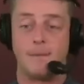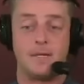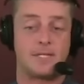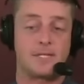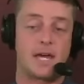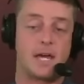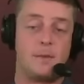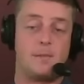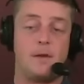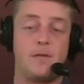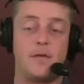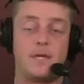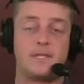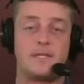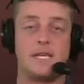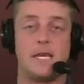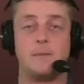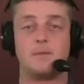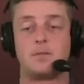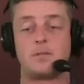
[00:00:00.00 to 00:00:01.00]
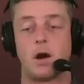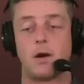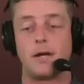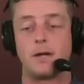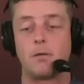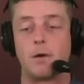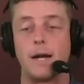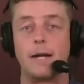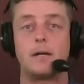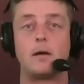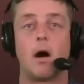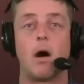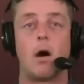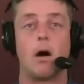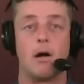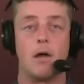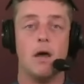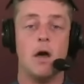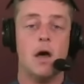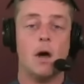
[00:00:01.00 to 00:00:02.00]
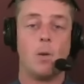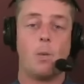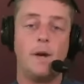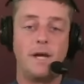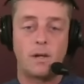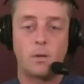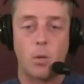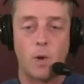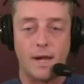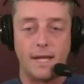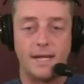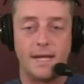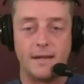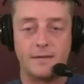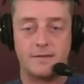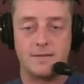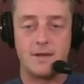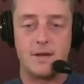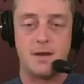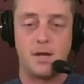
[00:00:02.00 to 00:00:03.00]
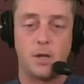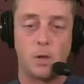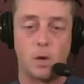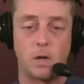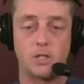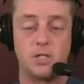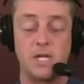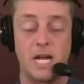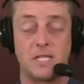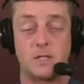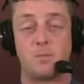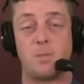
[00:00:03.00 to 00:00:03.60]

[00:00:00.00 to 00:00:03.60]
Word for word: He's going to be this team starting right guard week one against the New York Jets,